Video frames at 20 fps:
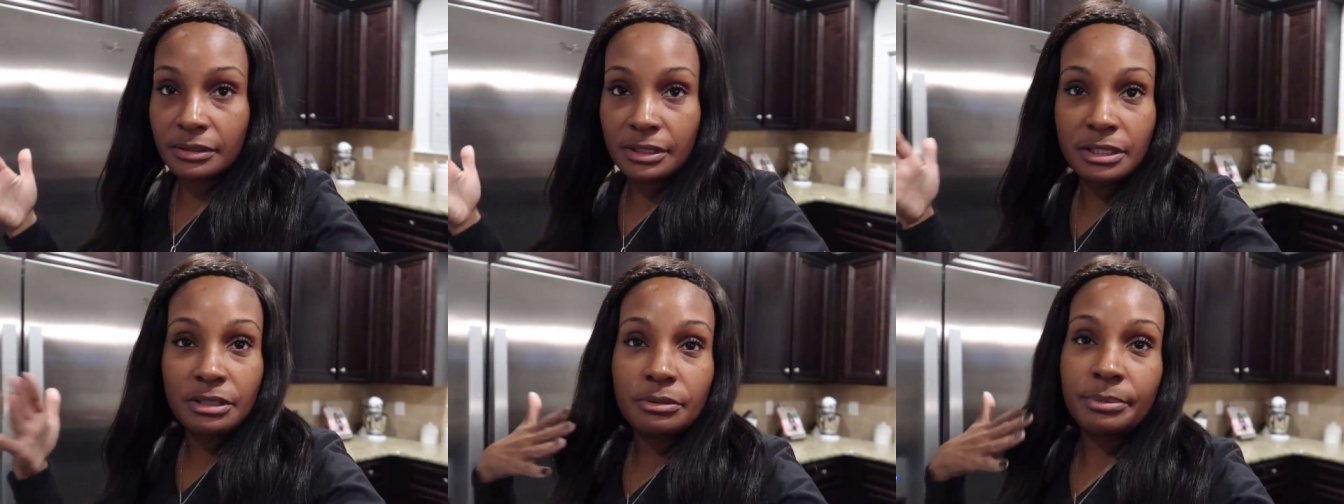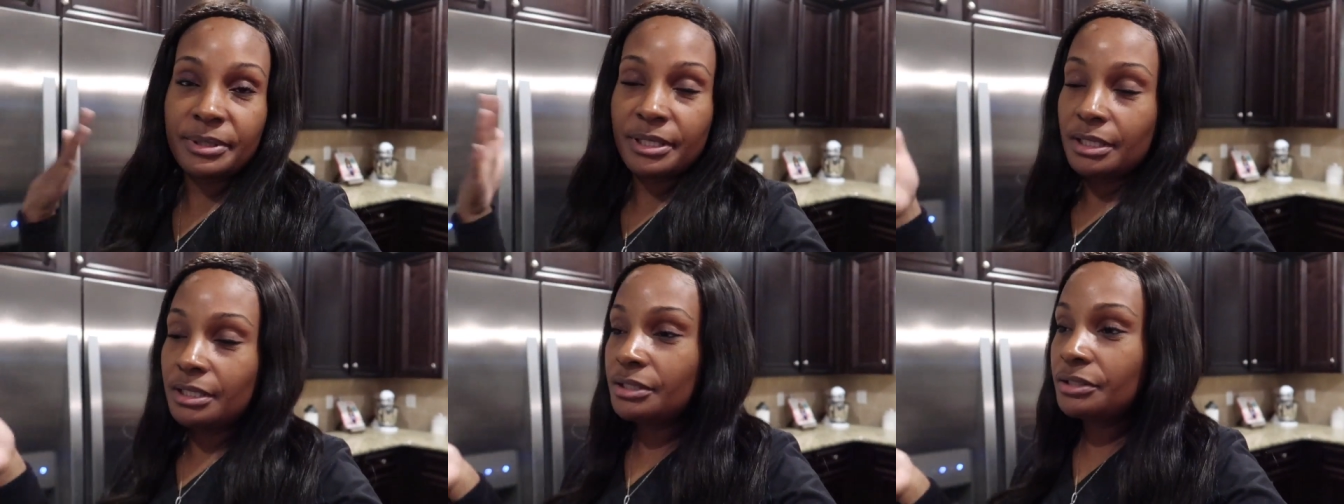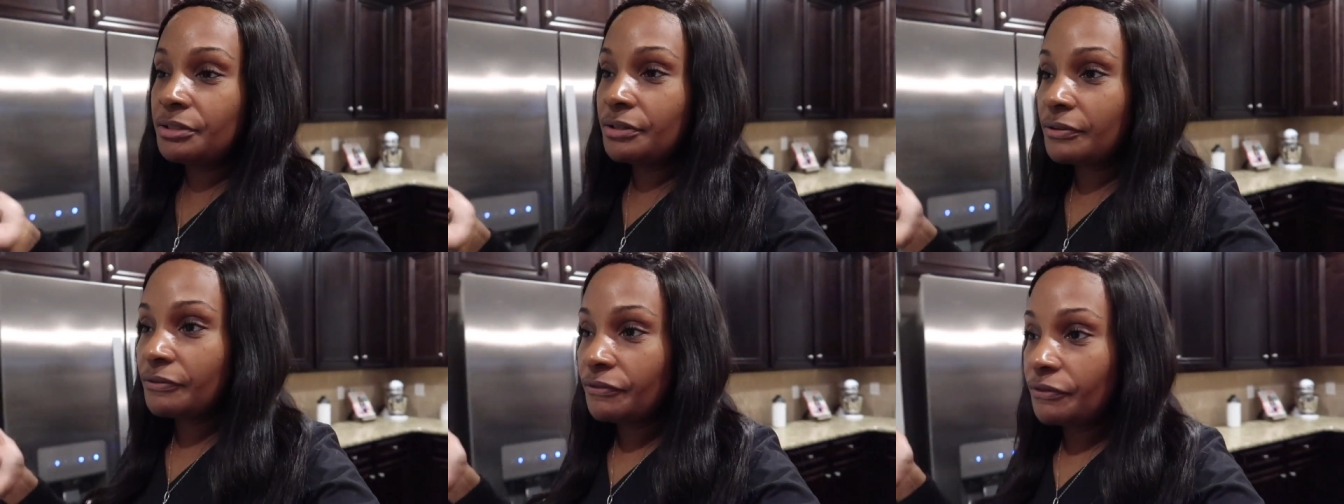It'll be
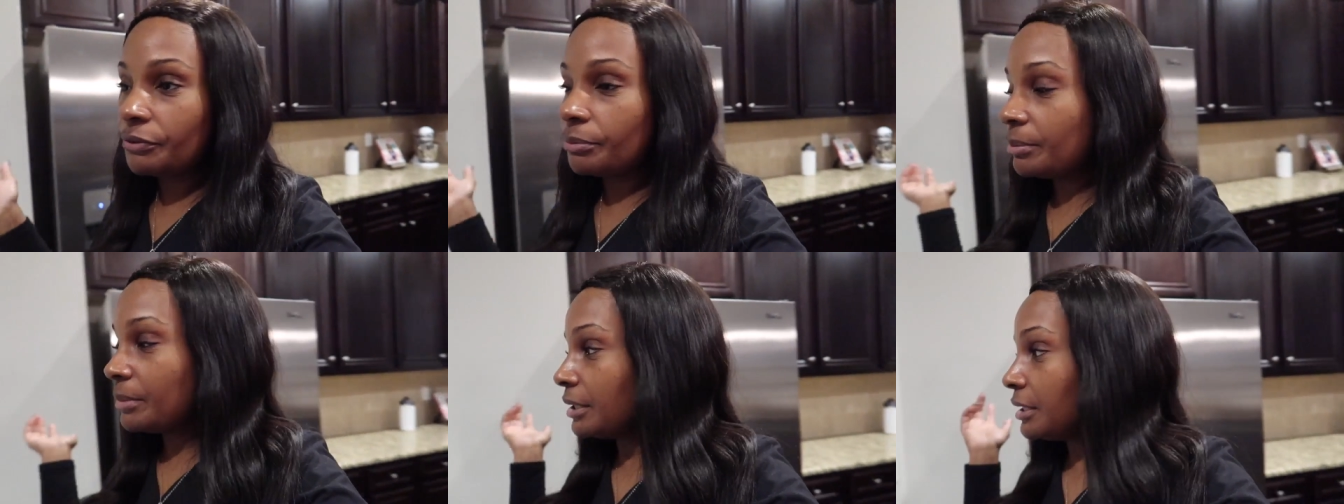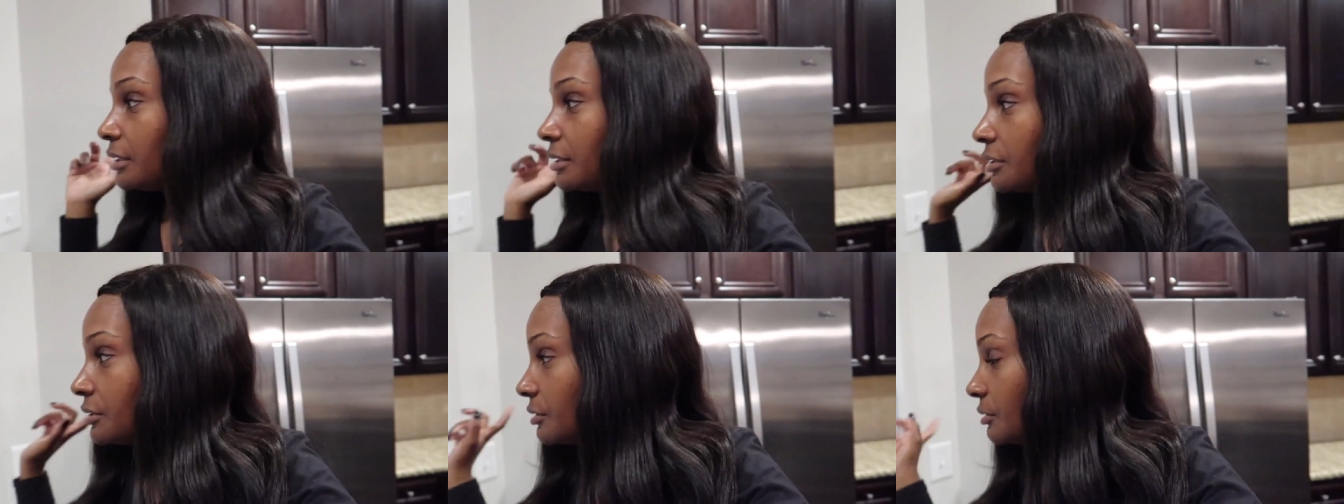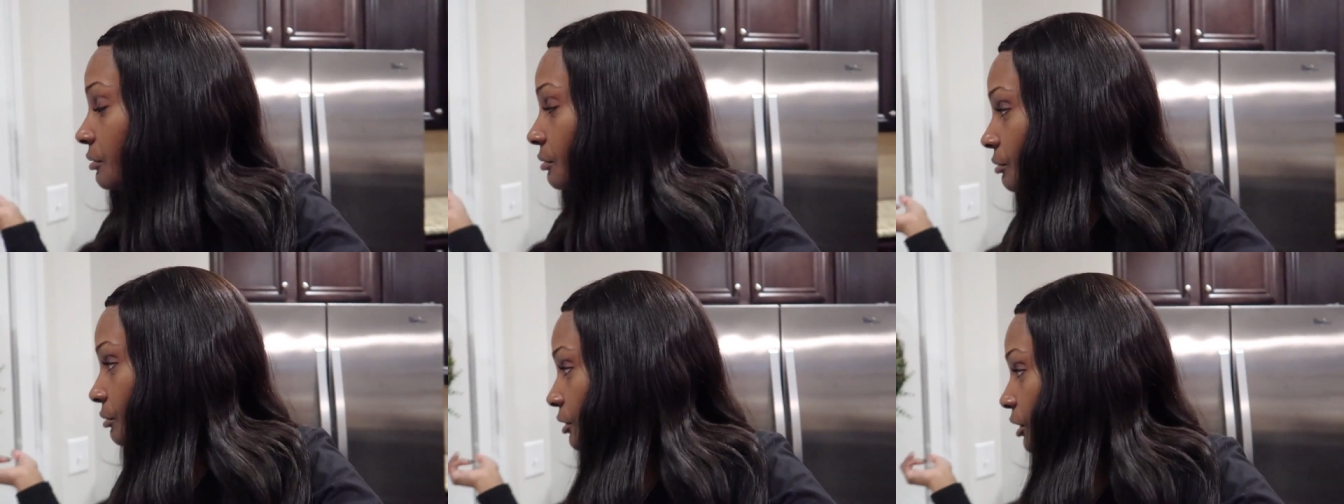easier for me
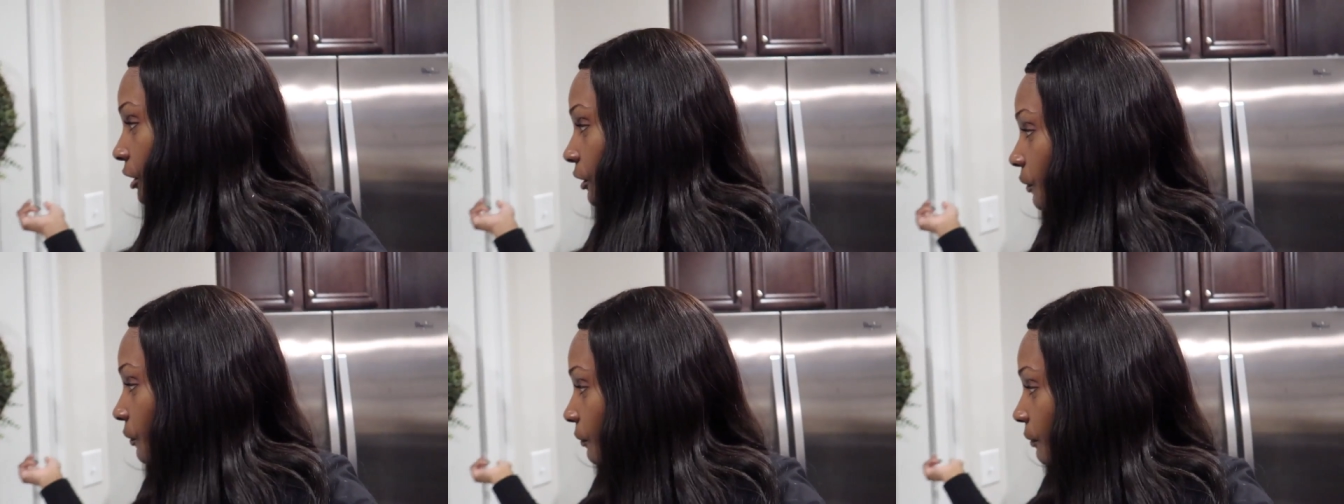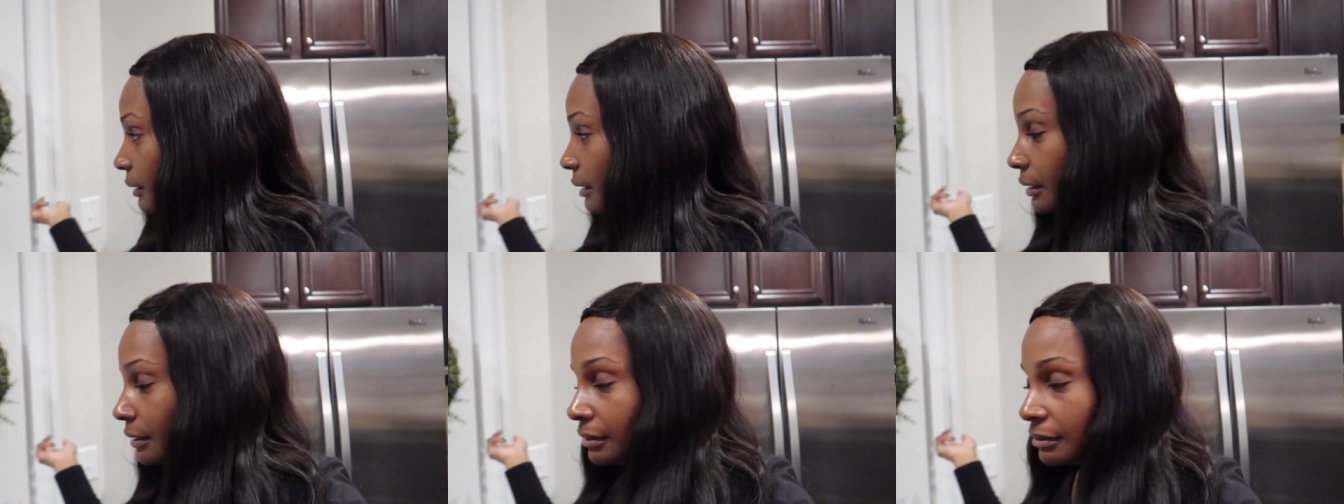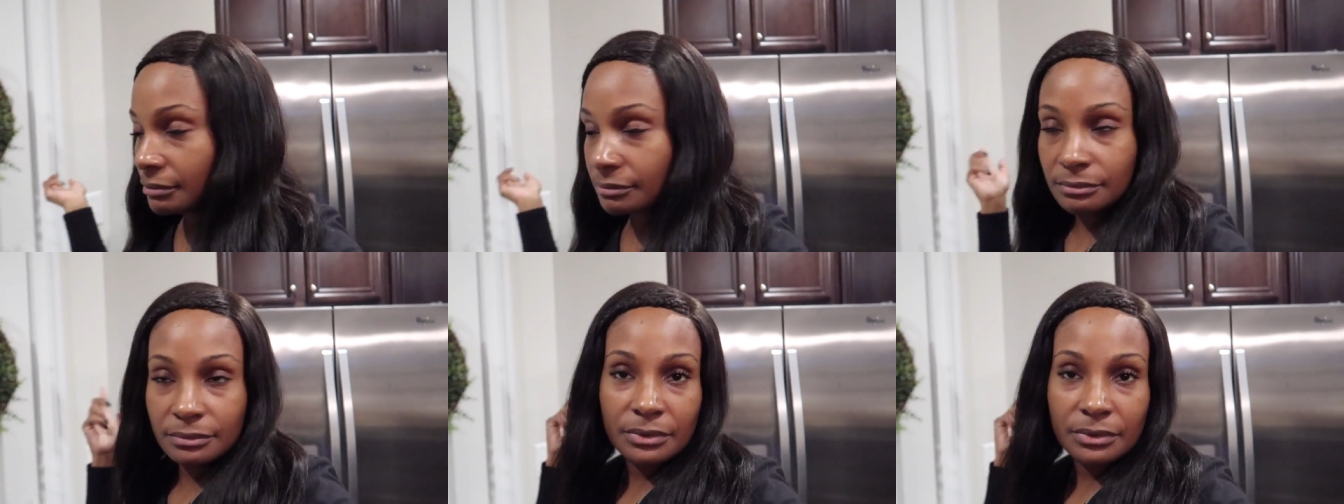to go and